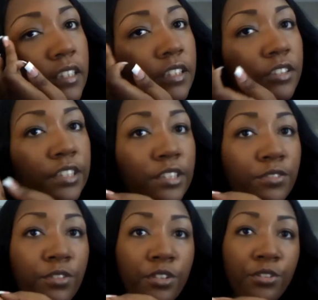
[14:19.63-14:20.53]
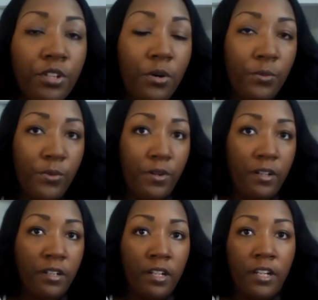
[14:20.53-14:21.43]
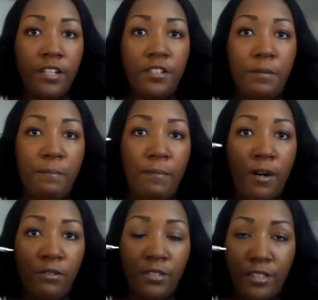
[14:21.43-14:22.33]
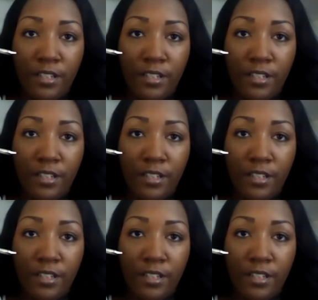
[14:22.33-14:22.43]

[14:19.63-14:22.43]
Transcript: And just for you don't want the most